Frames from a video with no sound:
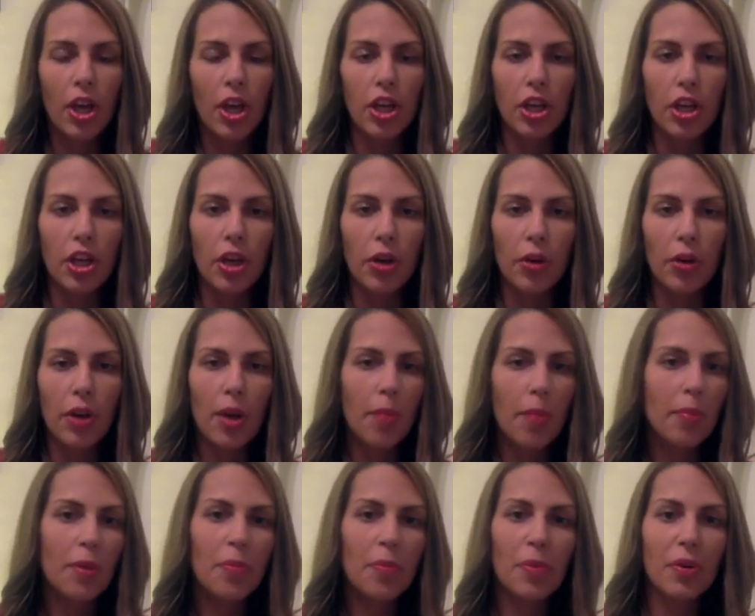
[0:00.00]
you know,
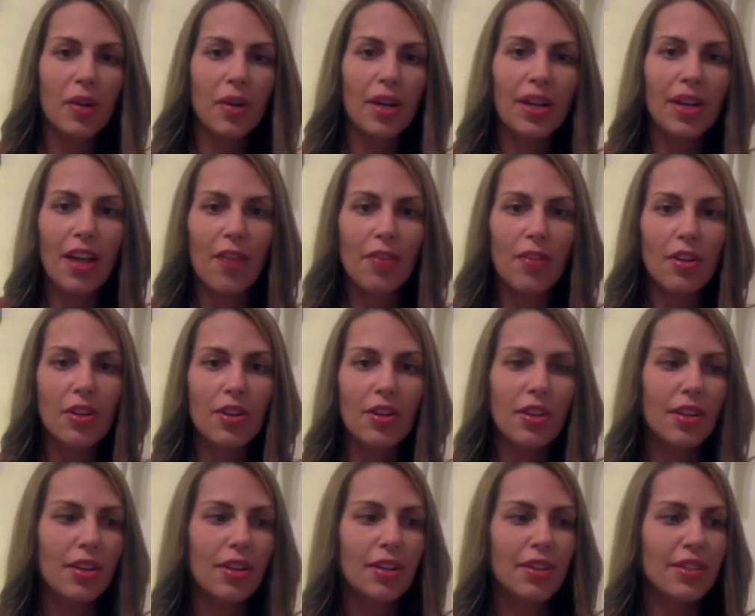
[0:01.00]
people can never
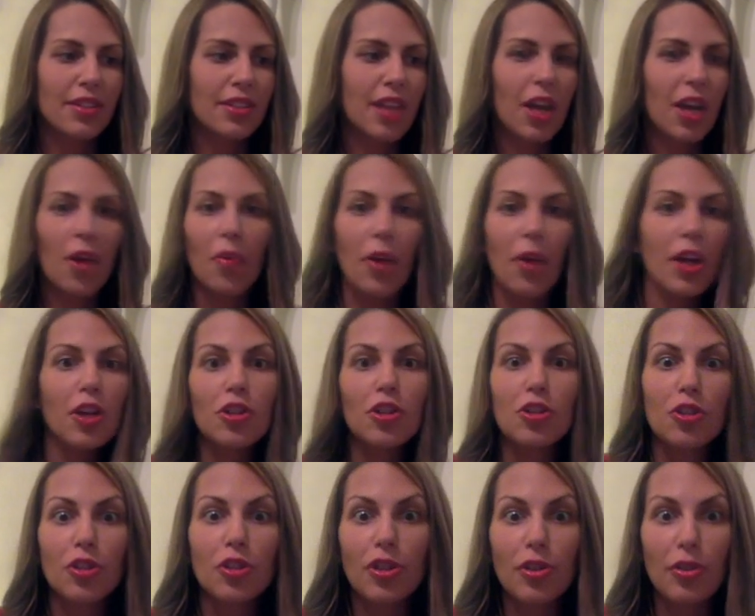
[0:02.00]
take away your
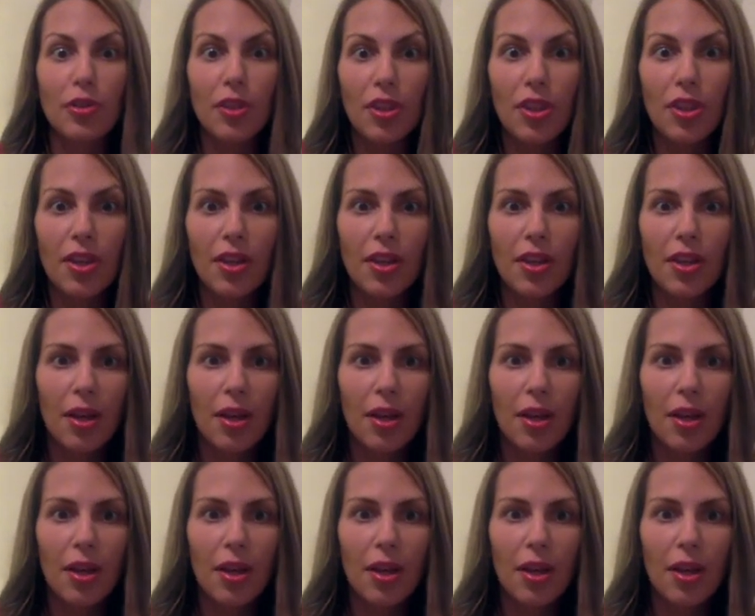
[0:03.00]
truth,